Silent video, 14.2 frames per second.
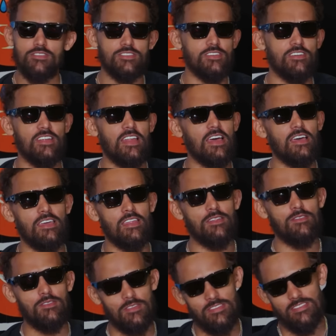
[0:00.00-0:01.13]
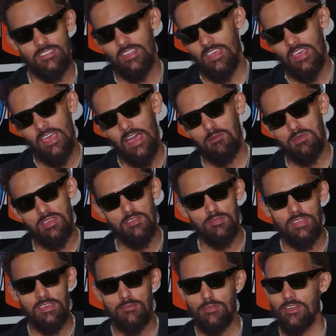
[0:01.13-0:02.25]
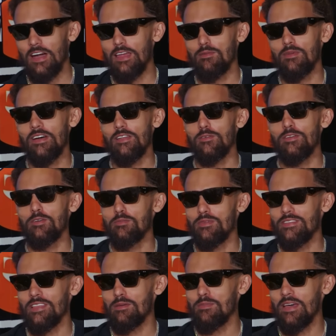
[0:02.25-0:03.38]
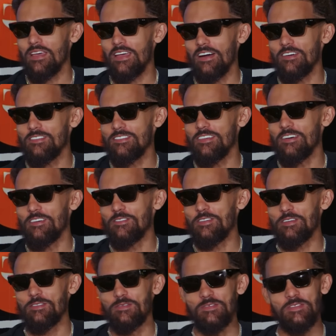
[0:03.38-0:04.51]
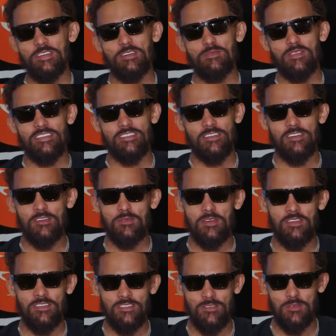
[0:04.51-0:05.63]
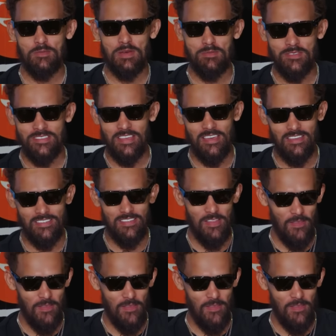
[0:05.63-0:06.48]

for sure. And I mean, if they forgot about it, we're going to bring that back out. So we're going to make sure everybody remembers that.